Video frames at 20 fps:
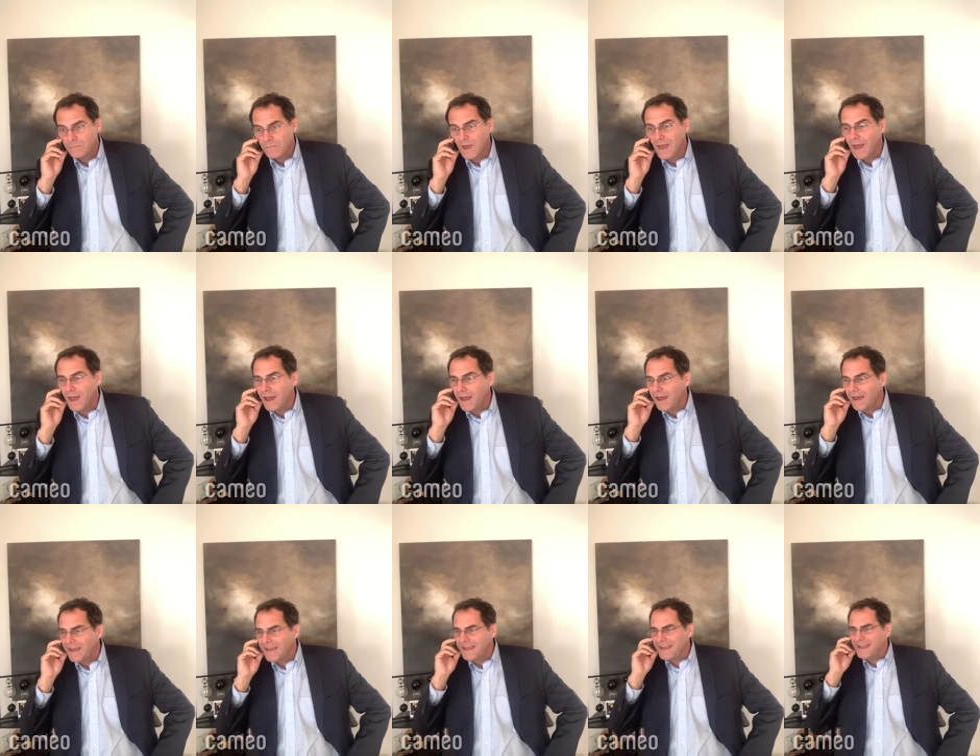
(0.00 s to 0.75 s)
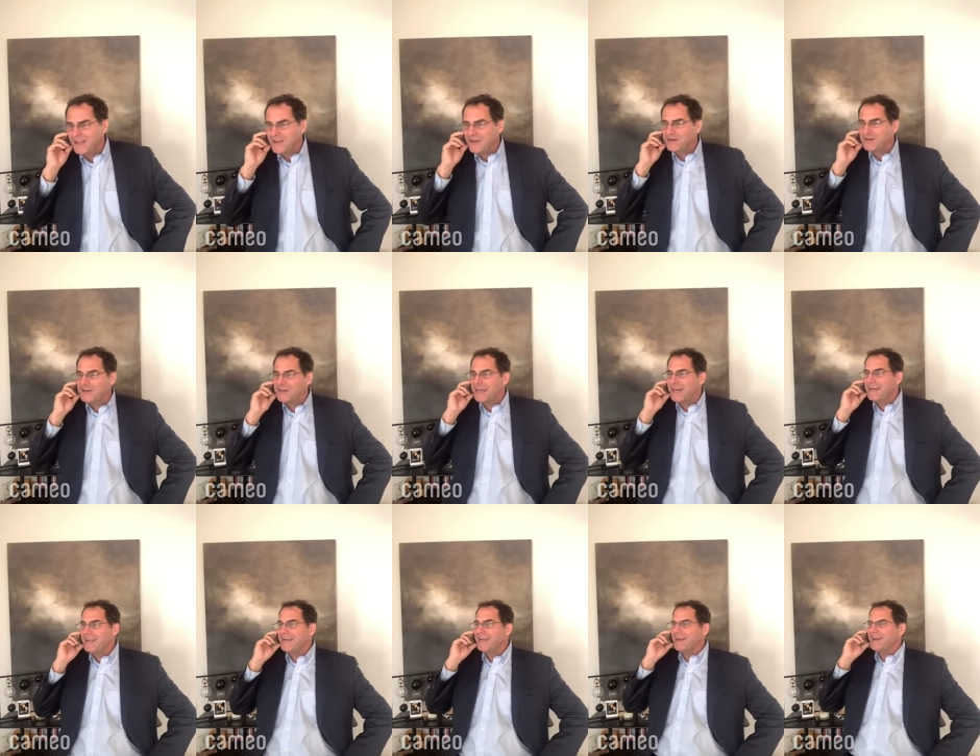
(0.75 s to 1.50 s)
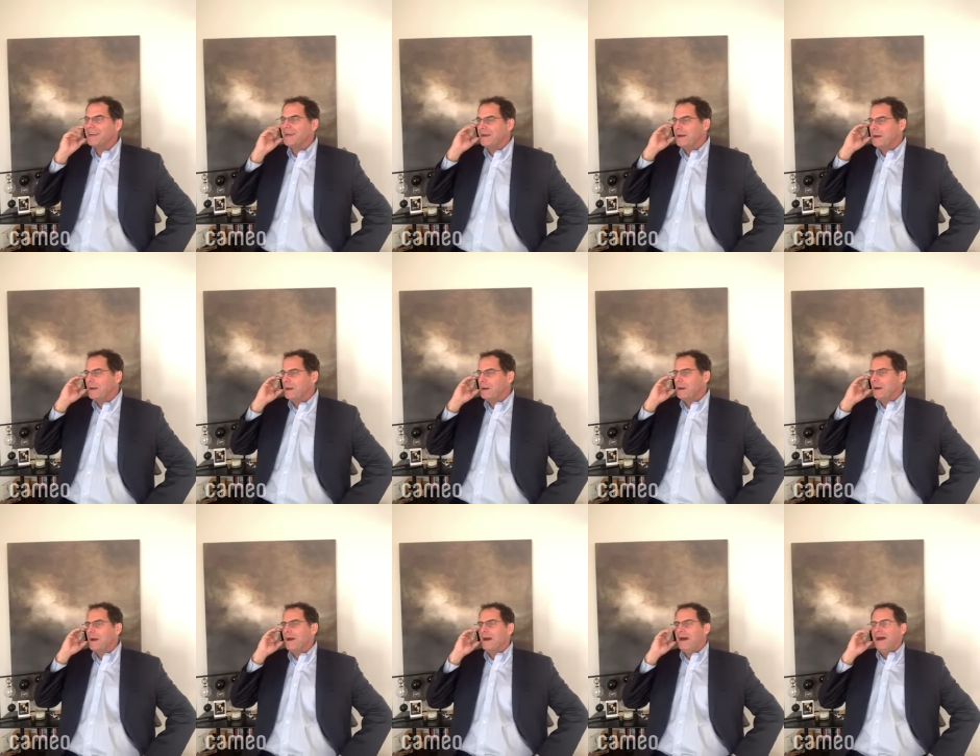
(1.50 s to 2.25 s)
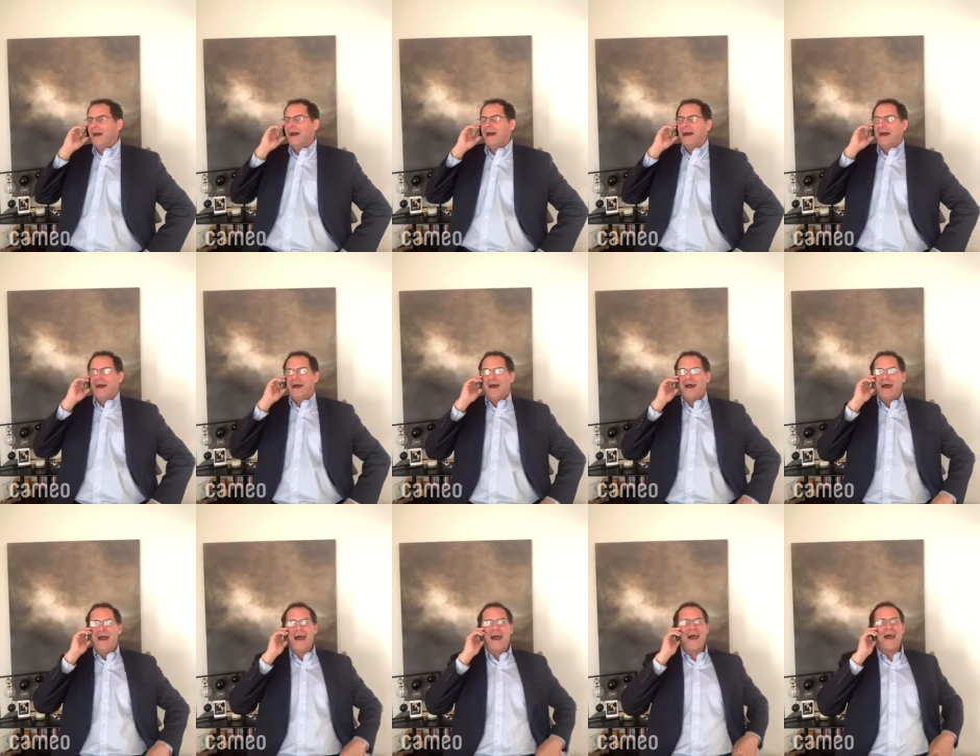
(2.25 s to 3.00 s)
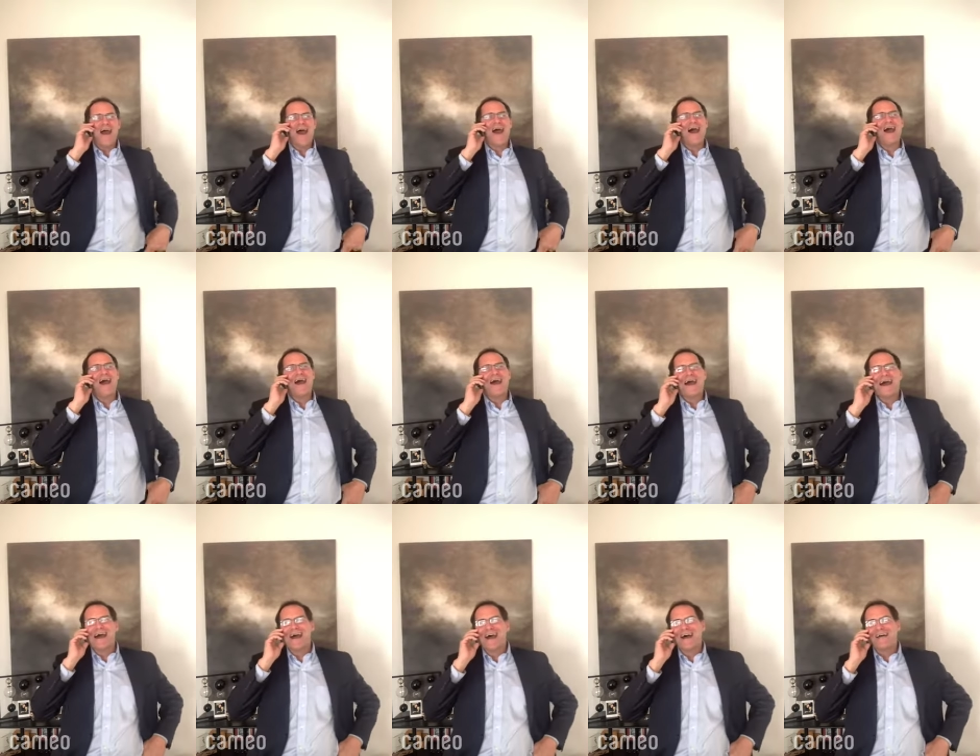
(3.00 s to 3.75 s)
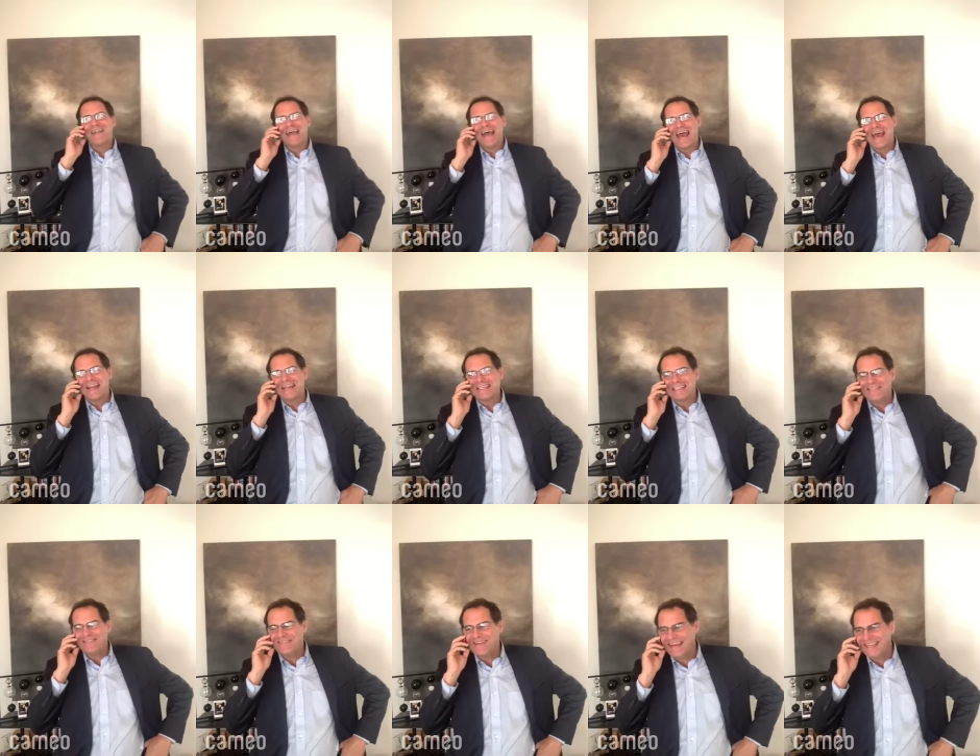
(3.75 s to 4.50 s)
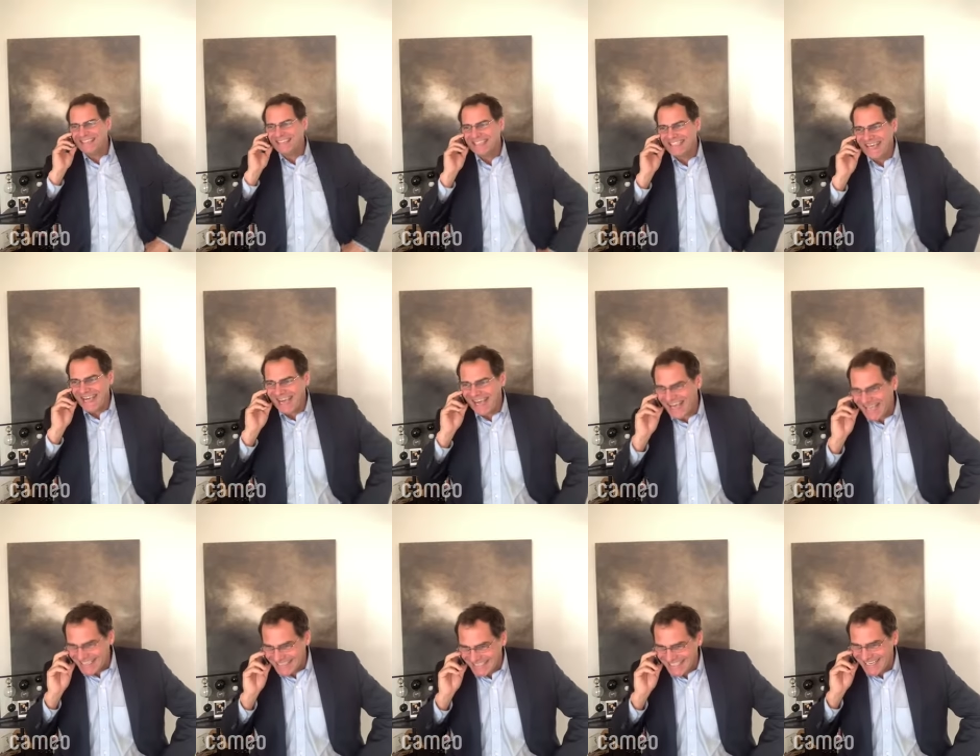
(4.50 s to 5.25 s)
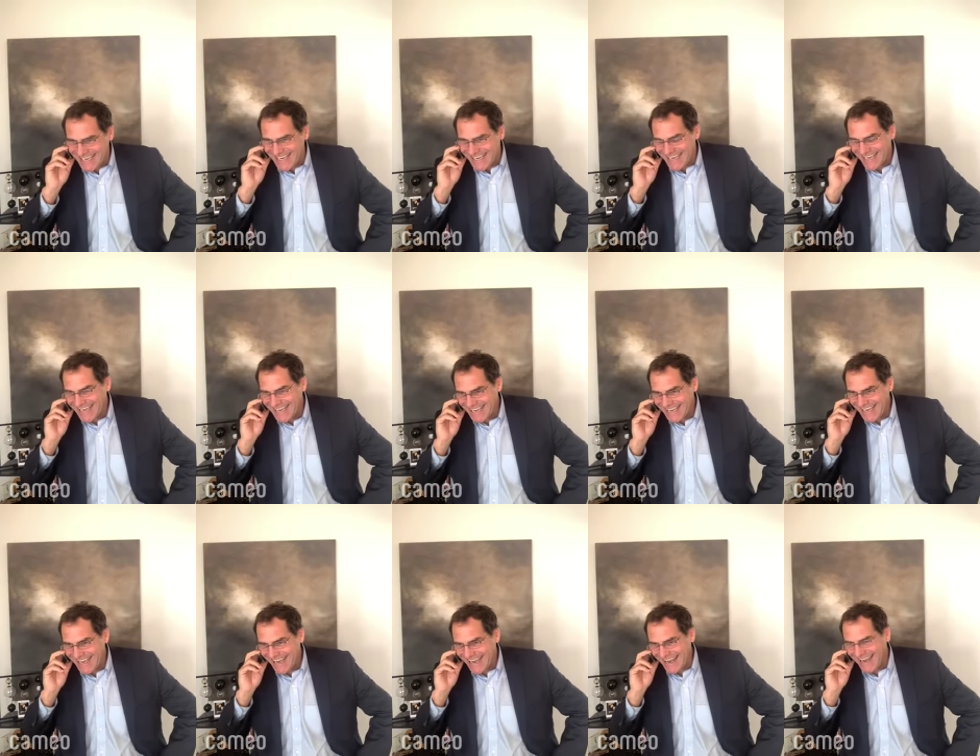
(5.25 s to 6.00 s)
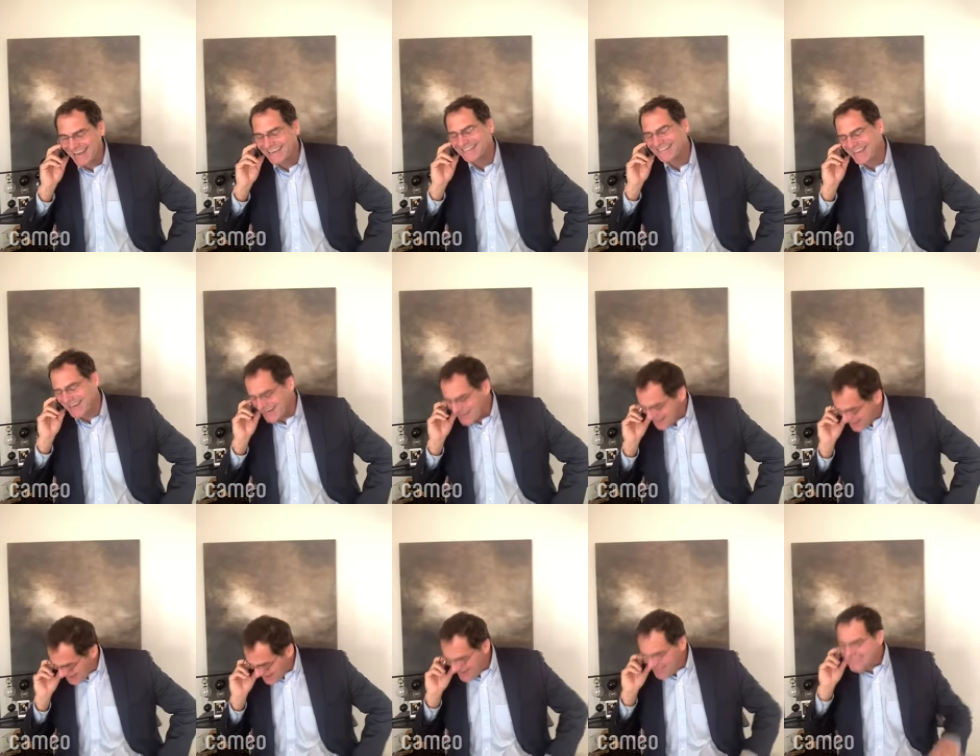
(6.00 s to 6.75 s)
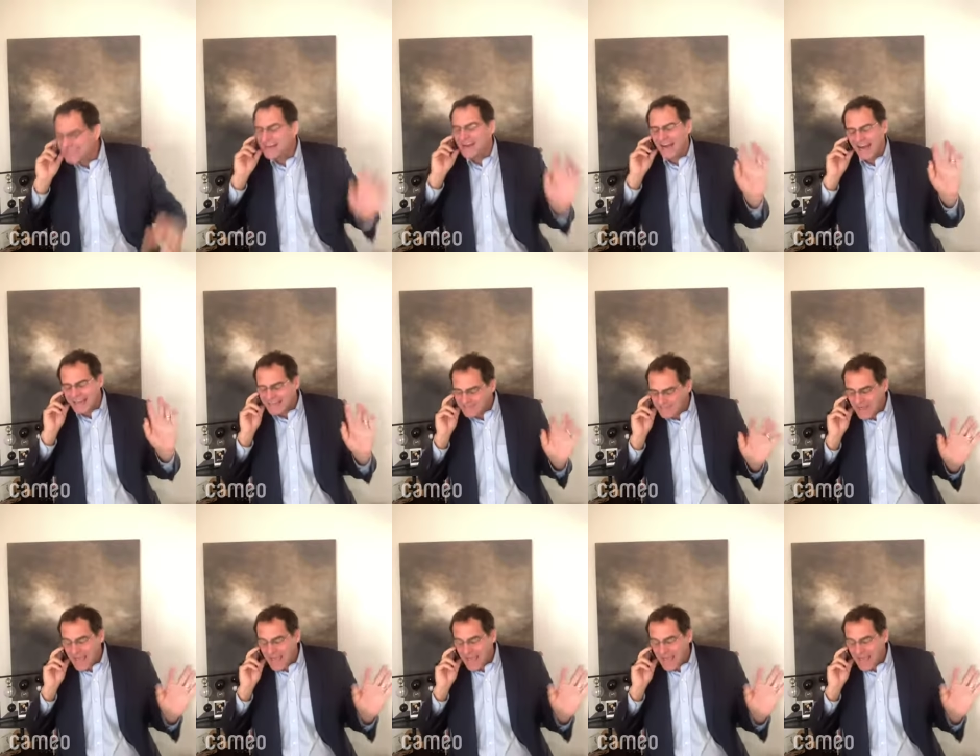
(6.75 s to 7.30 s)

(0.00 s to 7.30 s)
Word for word: Hey, you're kidding! Ah, that is fantastic. Uh, okay, uh, uh,